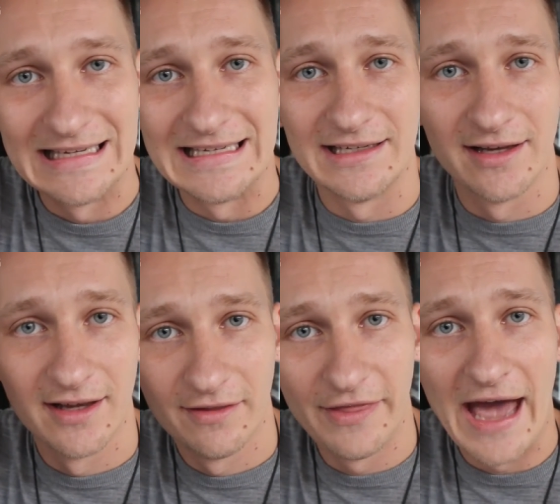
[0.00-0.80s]
in
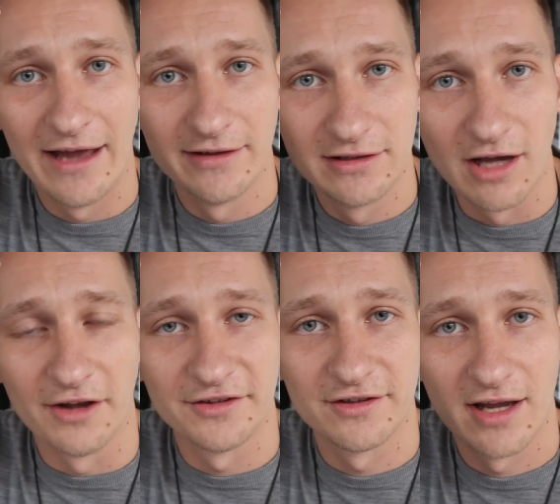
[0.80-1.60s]
that
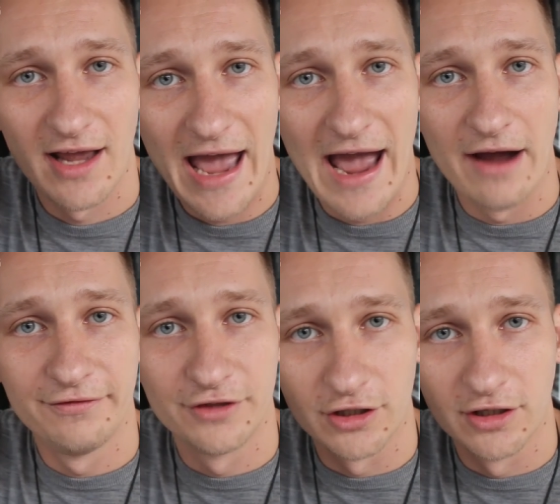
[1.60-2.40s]
dust
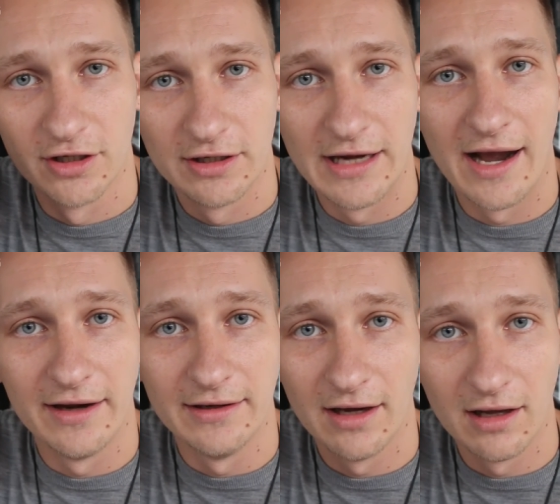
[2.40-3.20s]
after
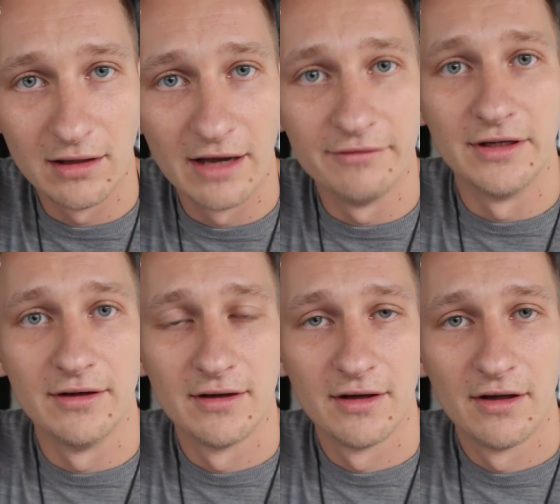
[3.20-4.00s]
9/11.
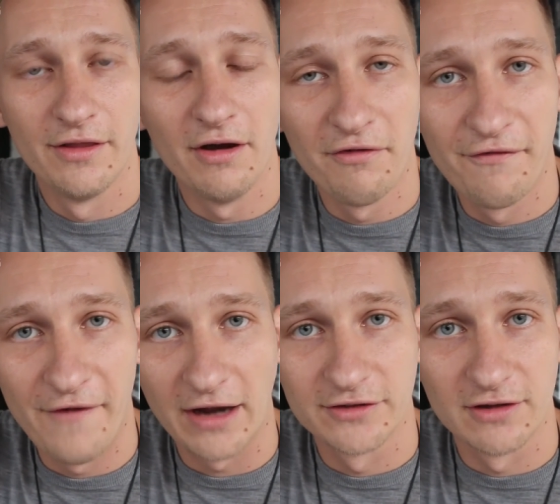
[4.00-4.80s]
The
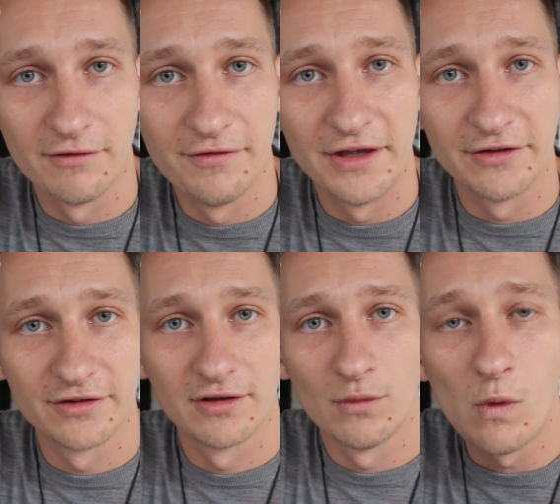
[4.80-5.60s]
effects of
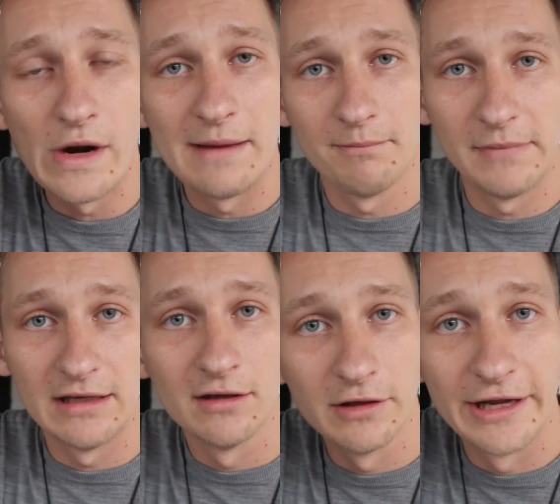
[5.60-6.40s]
this will hit
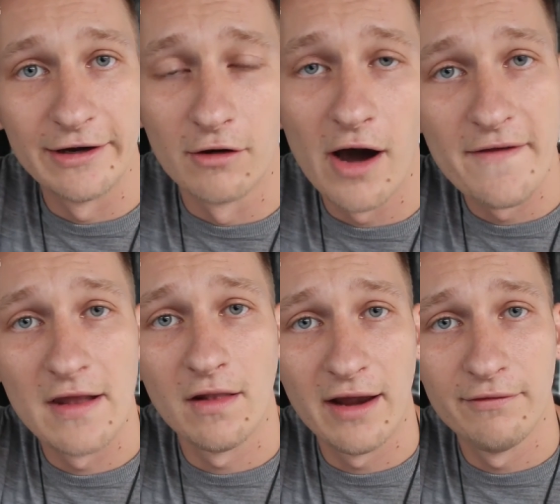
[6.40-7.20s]
me later on
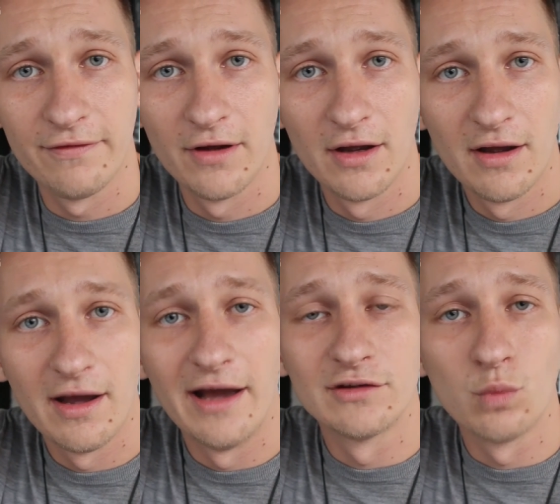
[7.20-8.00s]
in life,
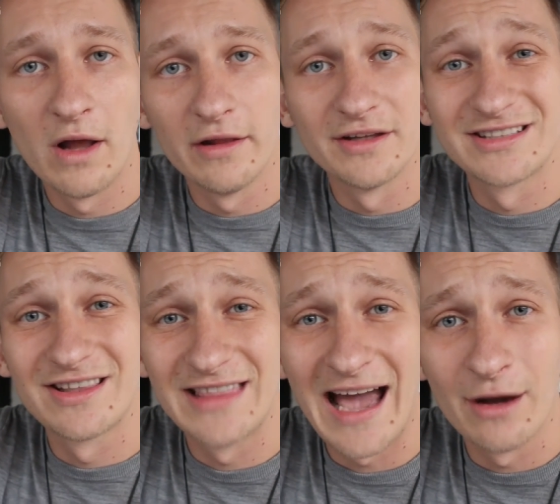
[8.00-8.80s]
as well as
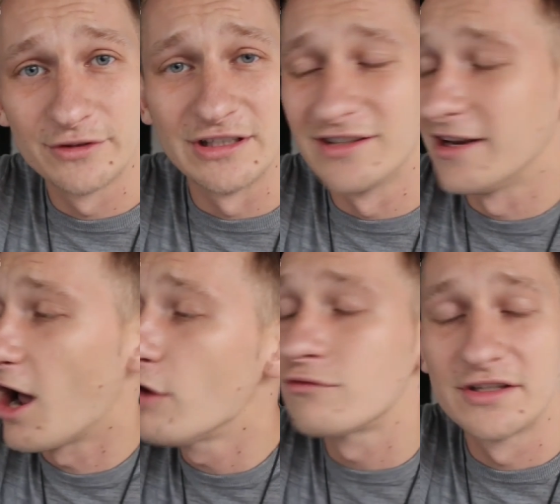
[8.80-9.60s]
thousands and
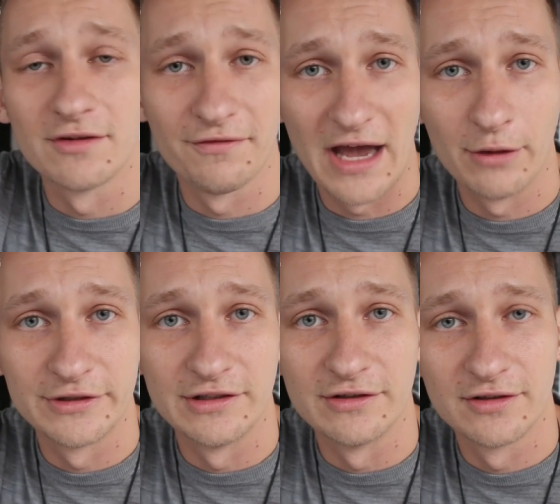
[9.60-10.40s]
hundreds of
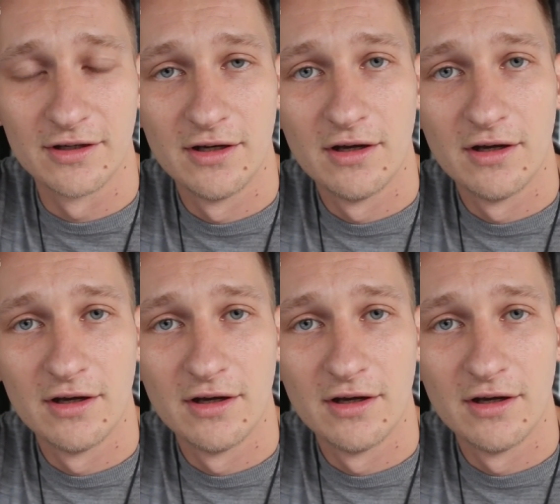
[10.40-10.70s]
thousands